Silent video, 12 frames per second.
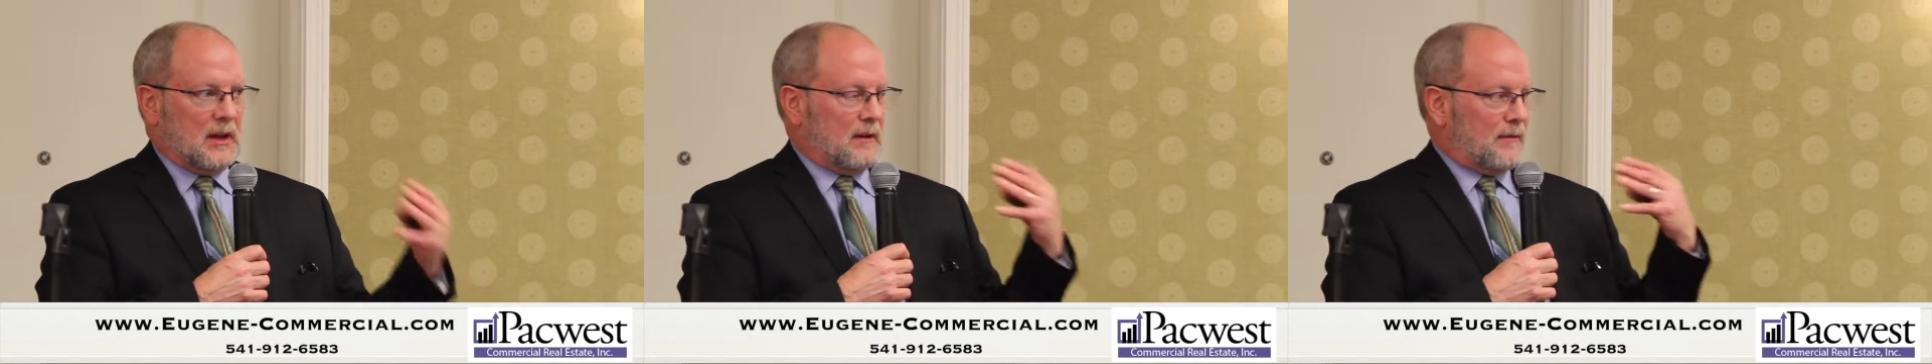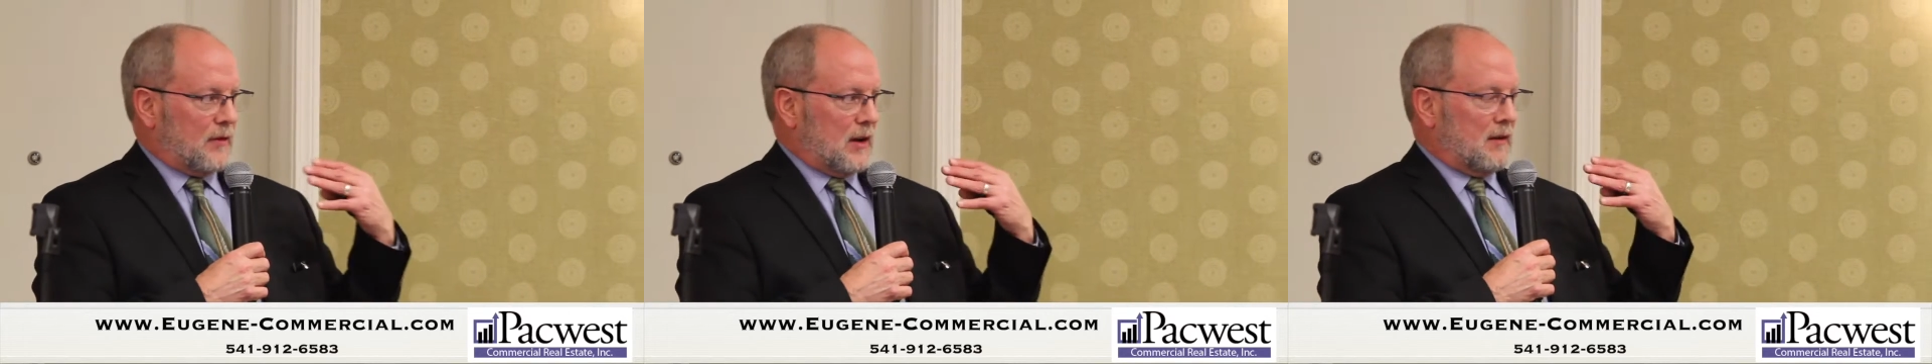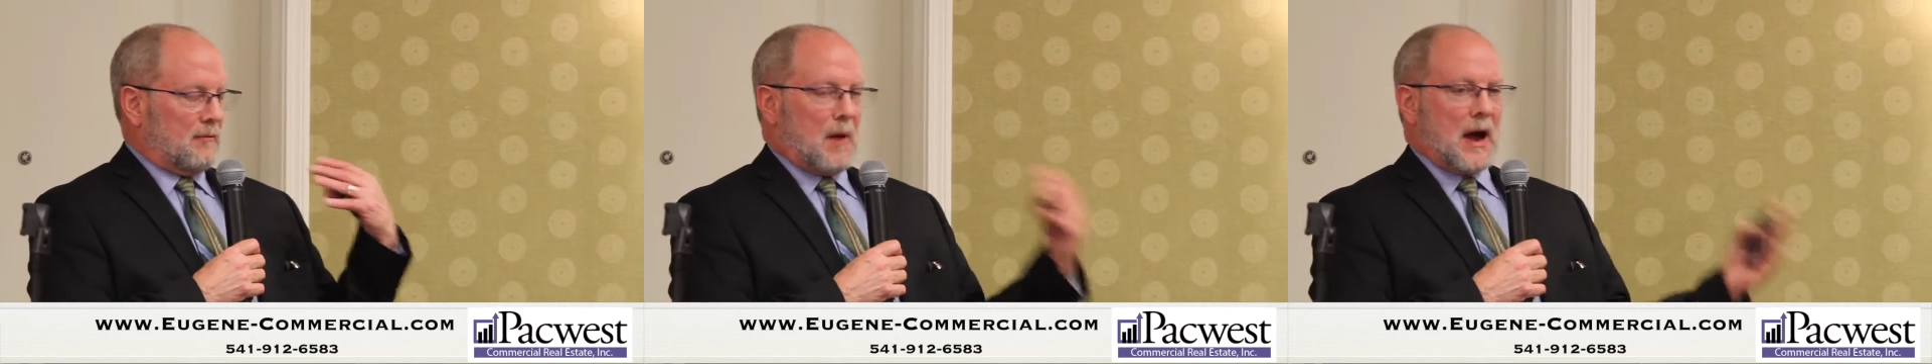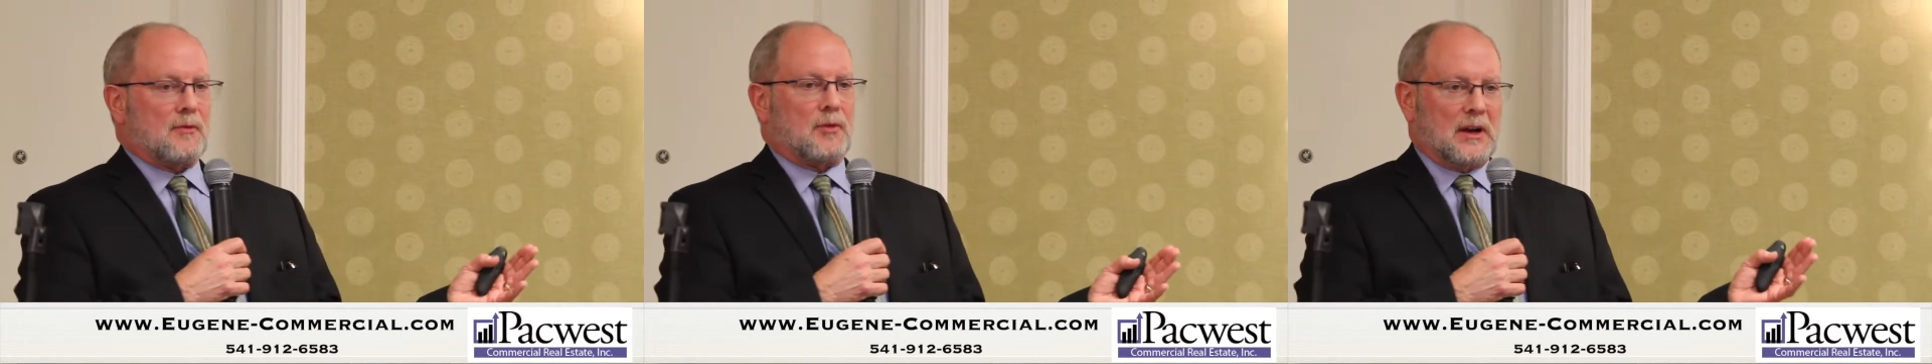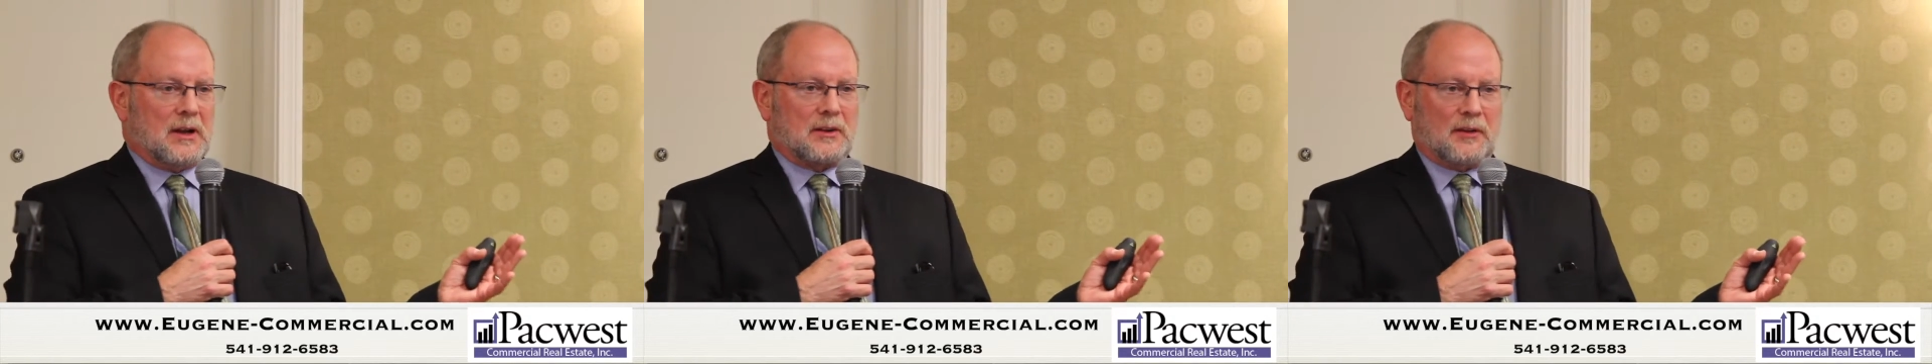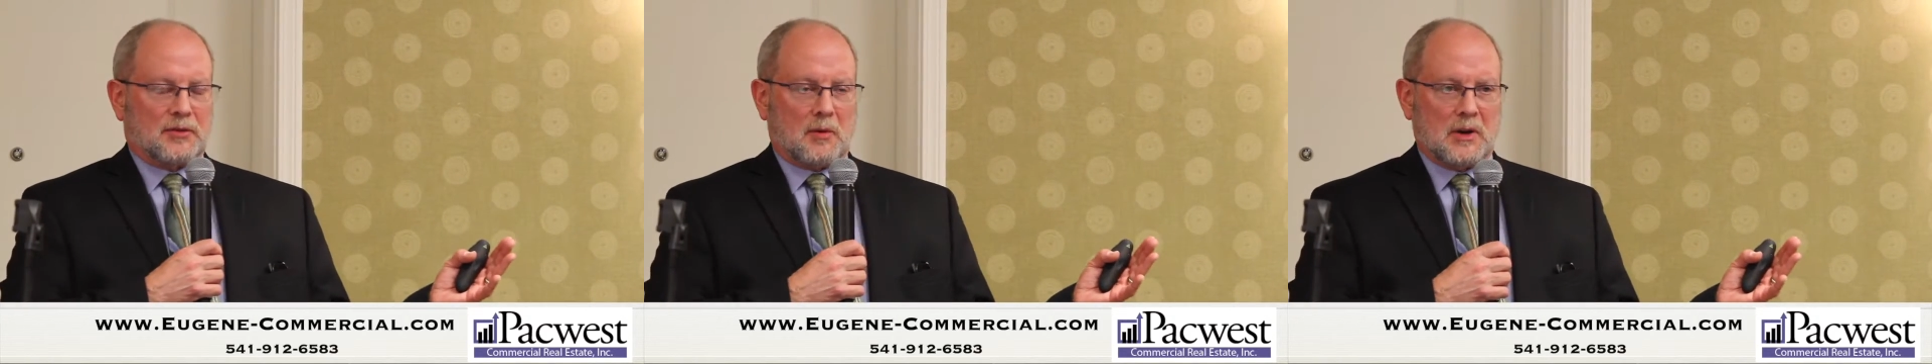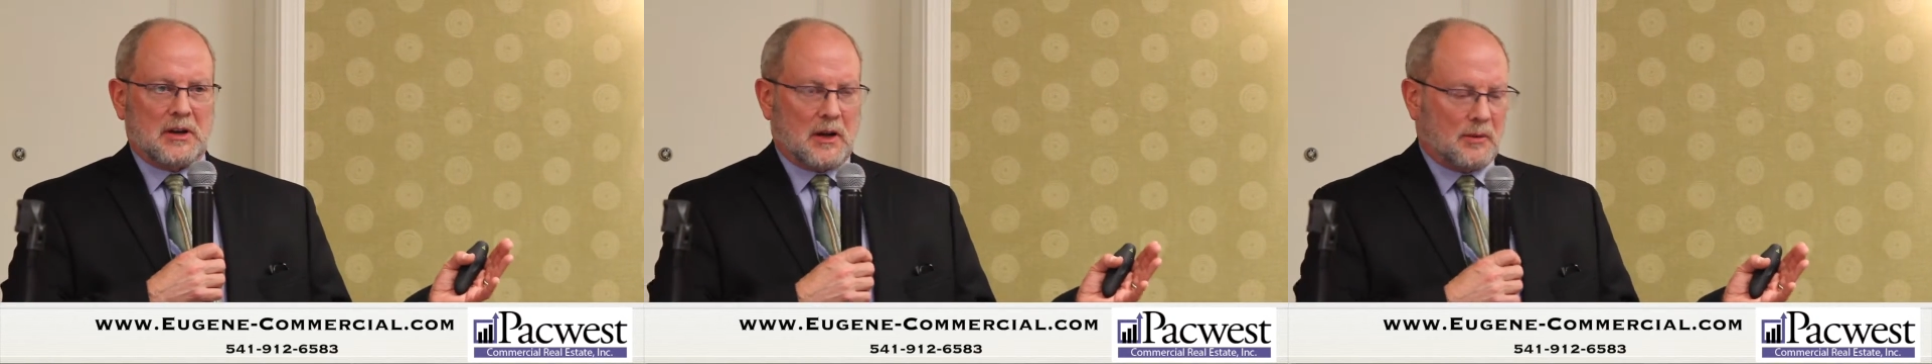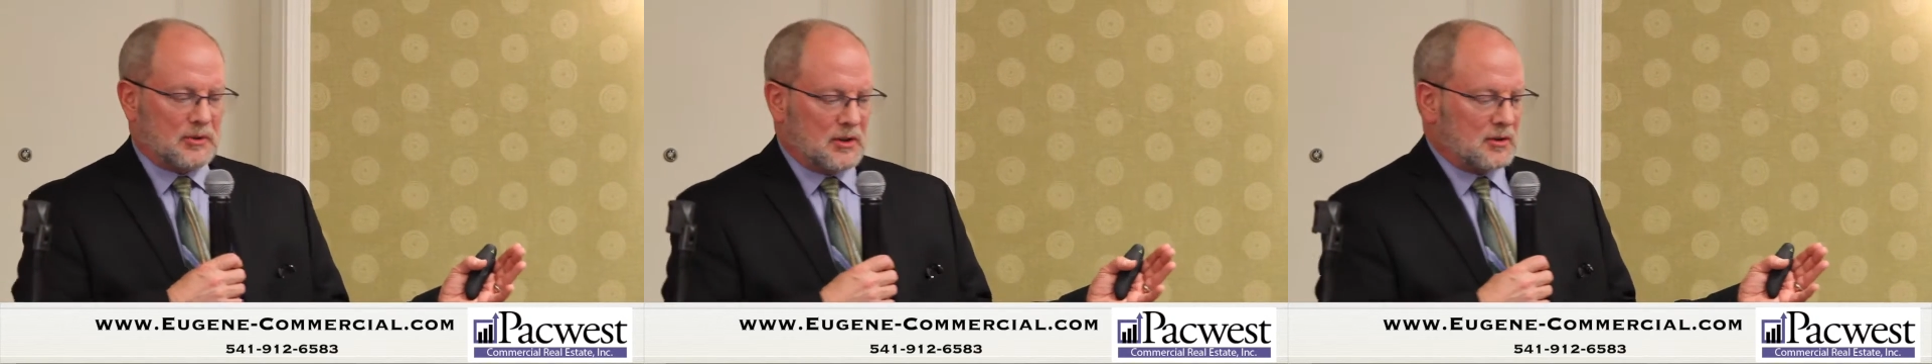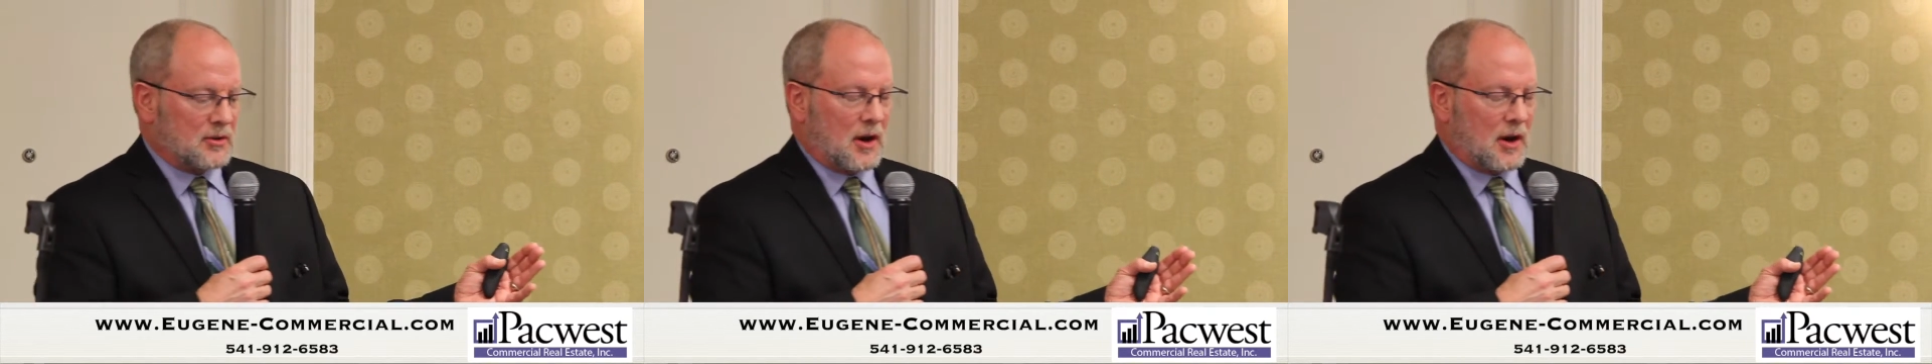if my rent, if somebody comes in and